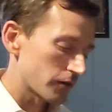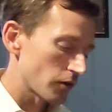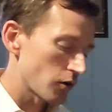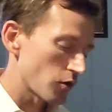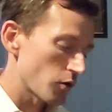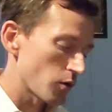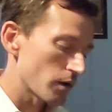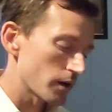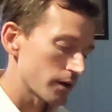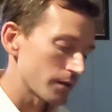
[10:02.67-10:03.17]

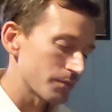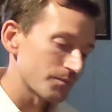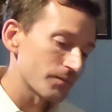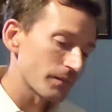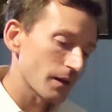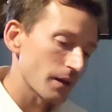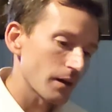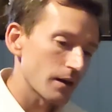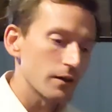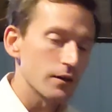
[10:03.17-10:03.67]
So
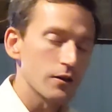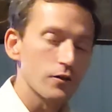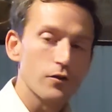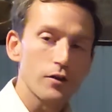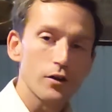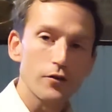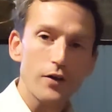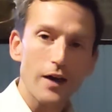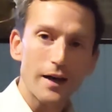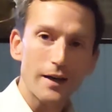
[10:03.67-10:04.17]

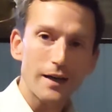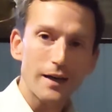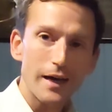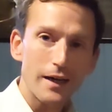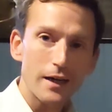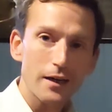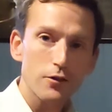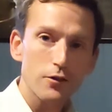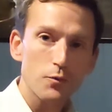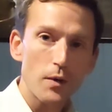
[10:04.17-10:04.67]
you've kind of
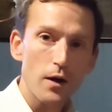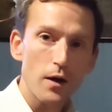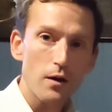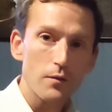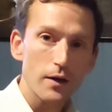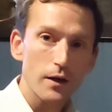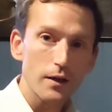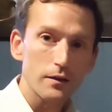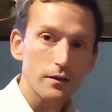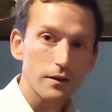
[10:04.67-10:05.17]
got to
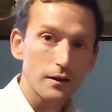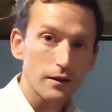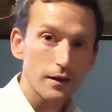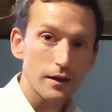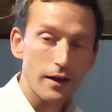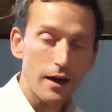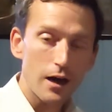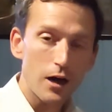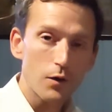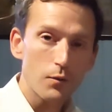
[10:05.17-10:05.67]
experiment.
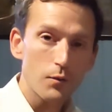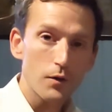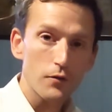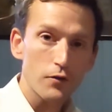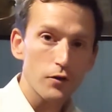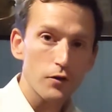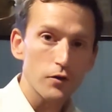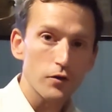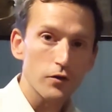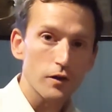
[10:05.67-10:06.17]
It can help
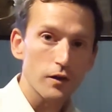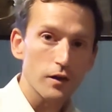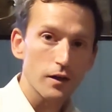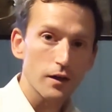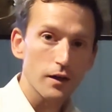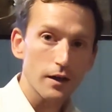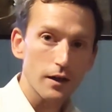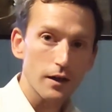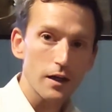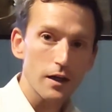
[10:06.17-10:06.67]
if you're using
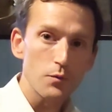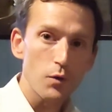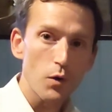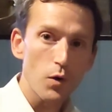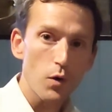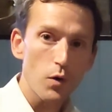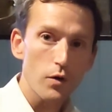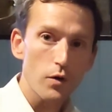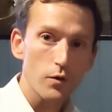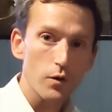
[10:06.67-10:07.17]
a
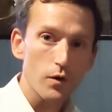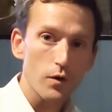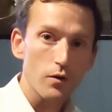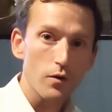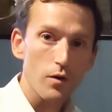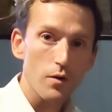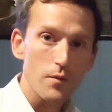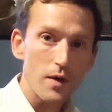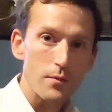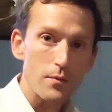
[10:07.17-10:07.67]
keyboard,
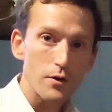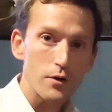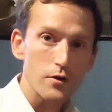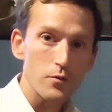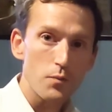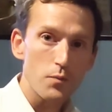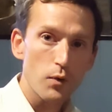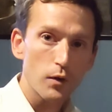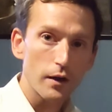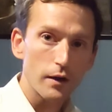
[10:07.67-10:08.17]
or maybe
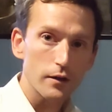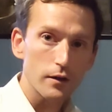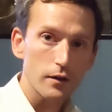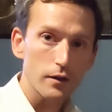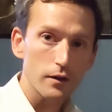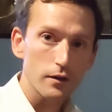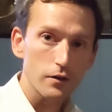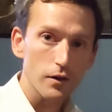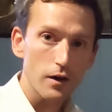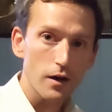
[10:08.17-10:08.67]
you pull out
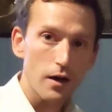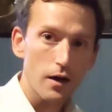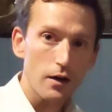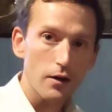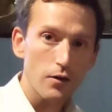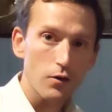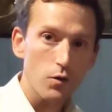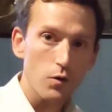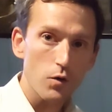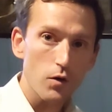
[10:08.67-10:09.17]
your
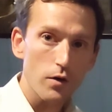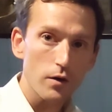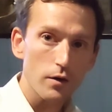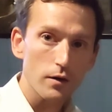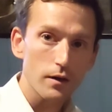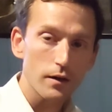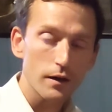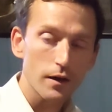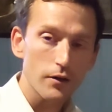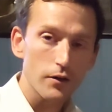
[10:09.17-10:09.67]
guitar
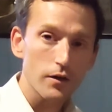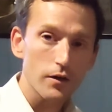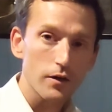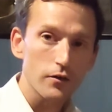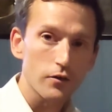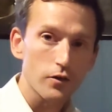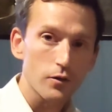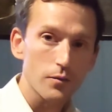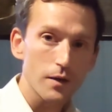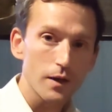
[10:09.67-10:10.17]
or another
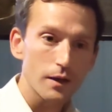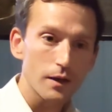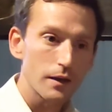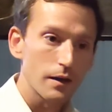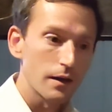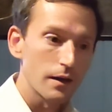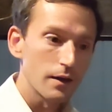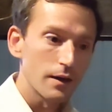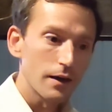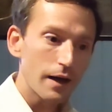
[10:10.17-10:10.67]
instrument
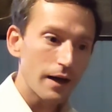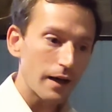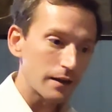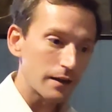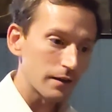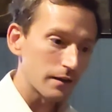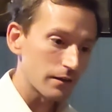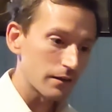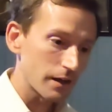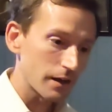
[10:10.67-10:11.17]

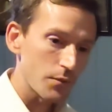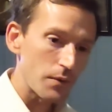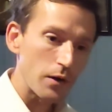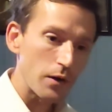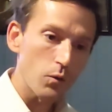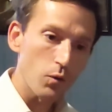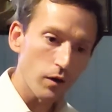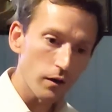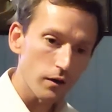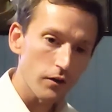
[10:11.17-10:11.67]
and think
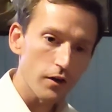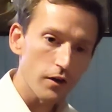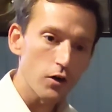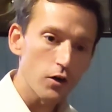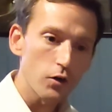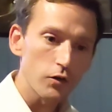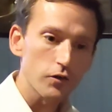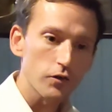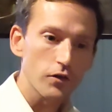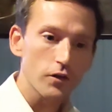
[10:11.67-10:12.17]
about what are the
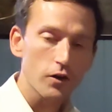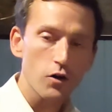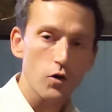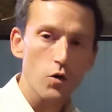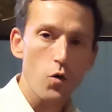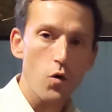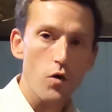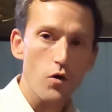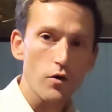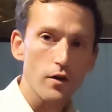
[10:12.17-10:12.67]
notes in the
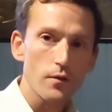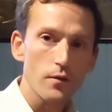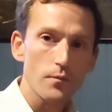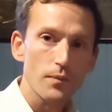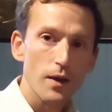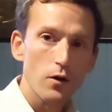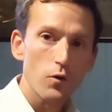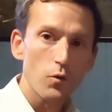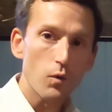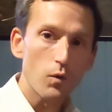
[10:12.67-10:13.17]
chord,
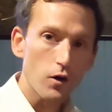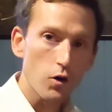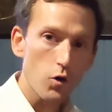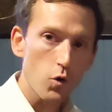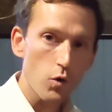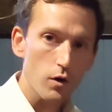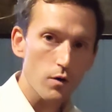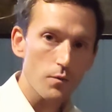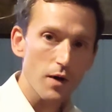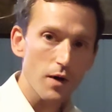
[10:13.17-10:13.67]
what
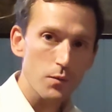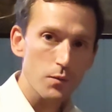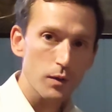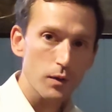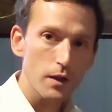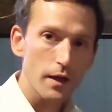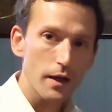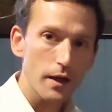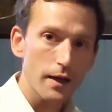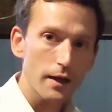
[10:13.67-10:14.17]
chord am I
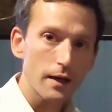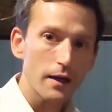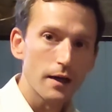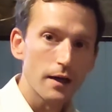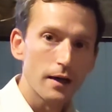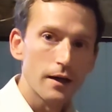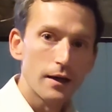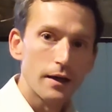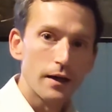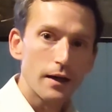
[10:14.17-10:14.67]
playing,
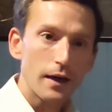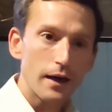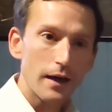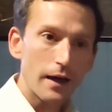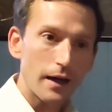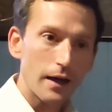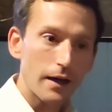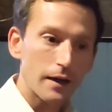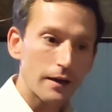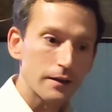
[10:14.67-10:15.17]

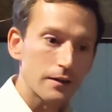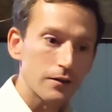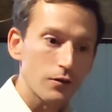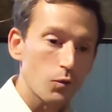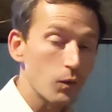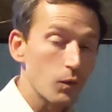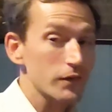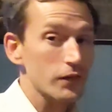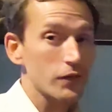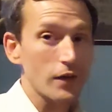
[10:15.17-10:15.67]
and
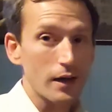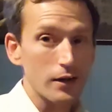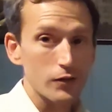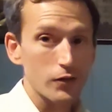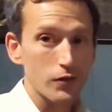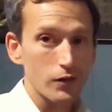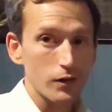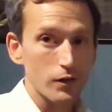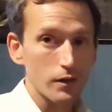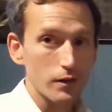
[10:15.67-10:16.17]
what
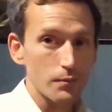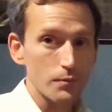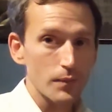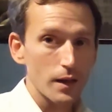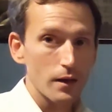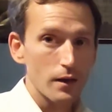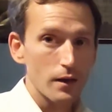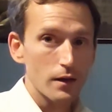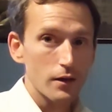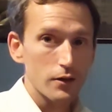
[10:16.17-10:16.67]
sounds good.
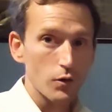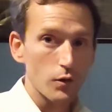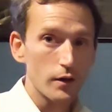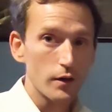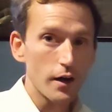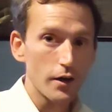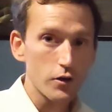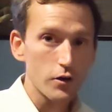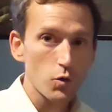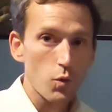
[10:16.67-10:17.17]
So
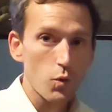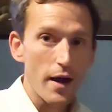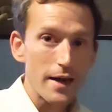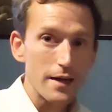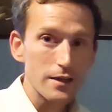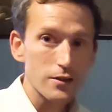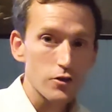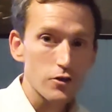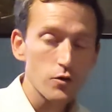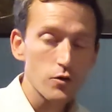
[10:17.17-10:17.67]
another
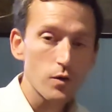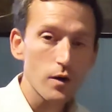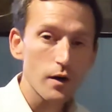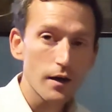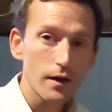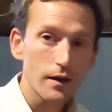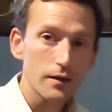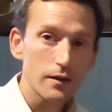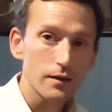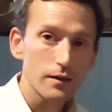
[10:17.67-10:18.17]
way
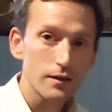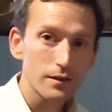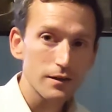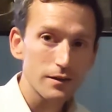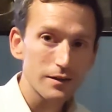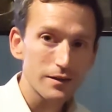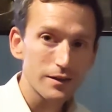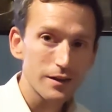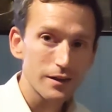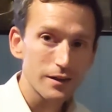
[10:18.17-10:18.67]
to
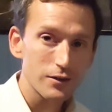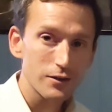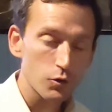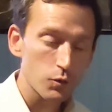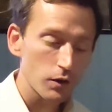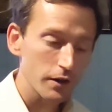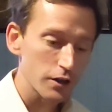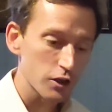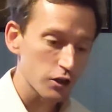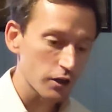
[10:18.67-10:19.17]

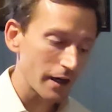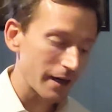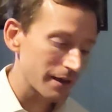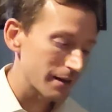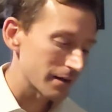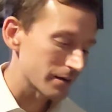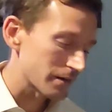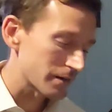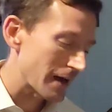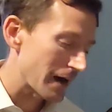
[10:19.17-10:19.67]
really
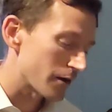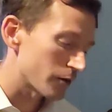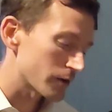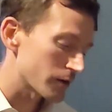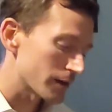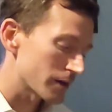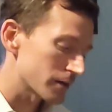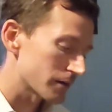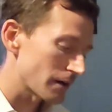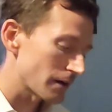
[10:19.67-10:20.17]
check this
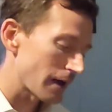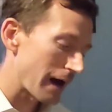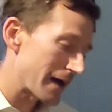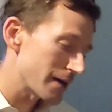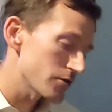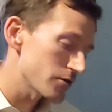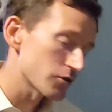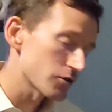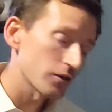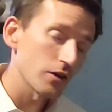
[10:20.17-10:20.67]
out is
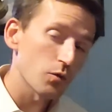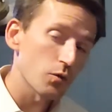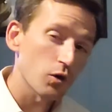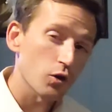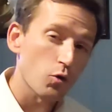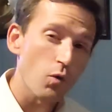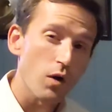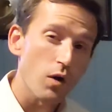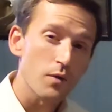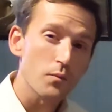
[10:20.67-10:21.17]
I usually
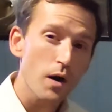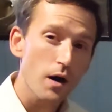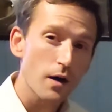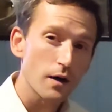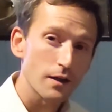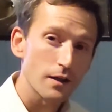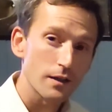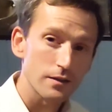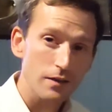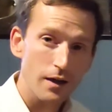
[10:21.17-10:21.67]
work one
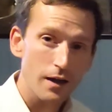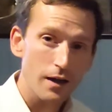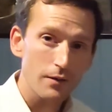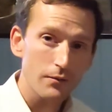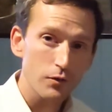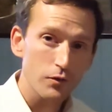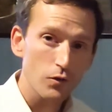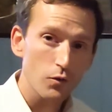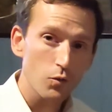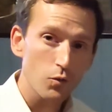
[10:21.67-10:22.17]
part at a
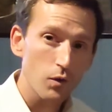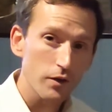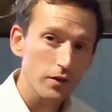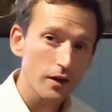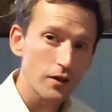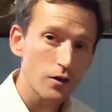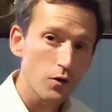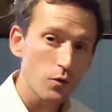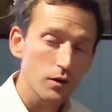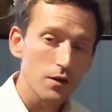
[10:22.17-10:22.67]
time. So
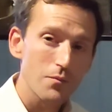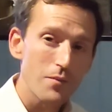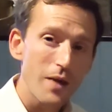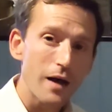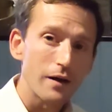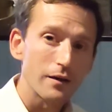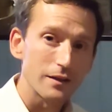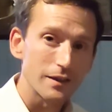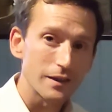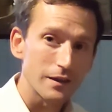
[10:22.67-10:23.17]
once I know what the
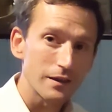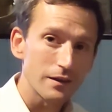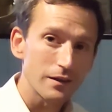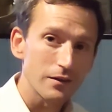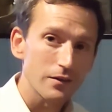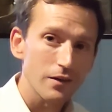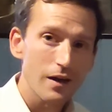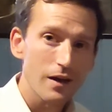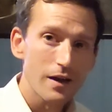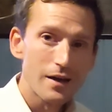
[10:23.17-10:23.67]
melody
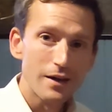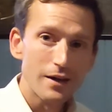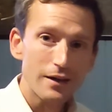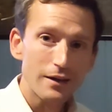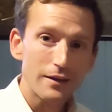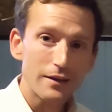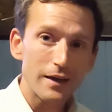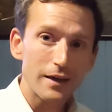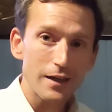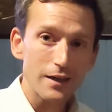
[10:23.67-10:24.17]
is,
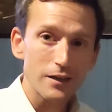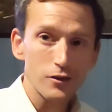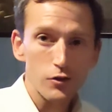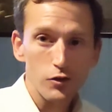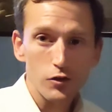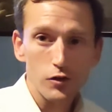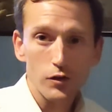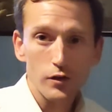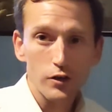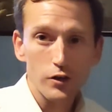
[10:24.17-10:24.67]
then I
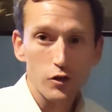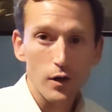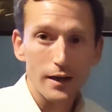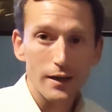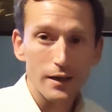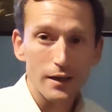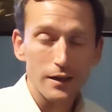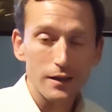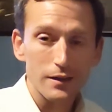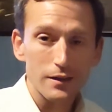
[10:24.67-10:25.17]
usually
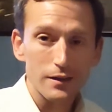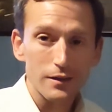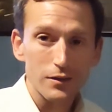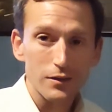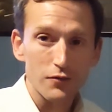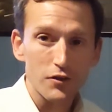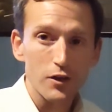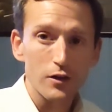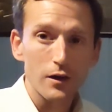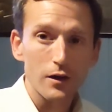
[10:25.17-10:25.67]
try to
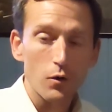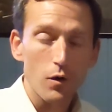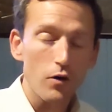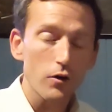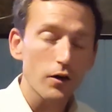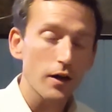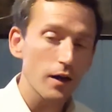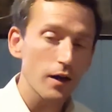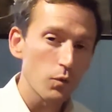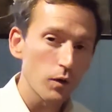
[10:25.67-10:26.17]
figure out,
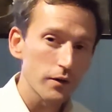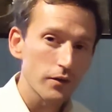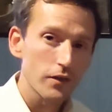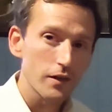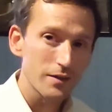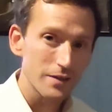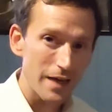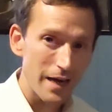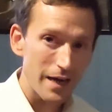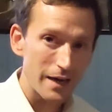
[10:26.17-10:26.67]
okay, what's
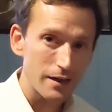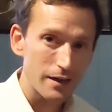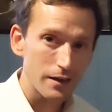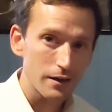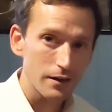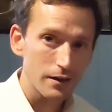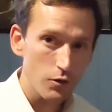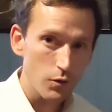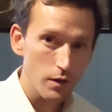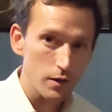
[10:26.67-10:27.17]
the
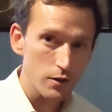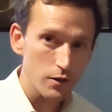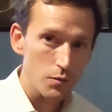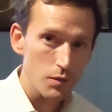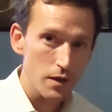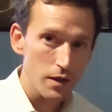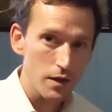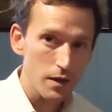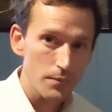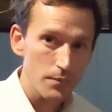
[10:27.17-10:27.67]
tenor going to
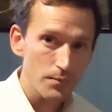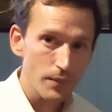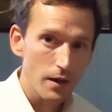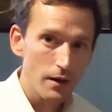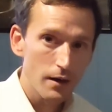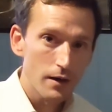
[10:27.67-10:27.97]
be?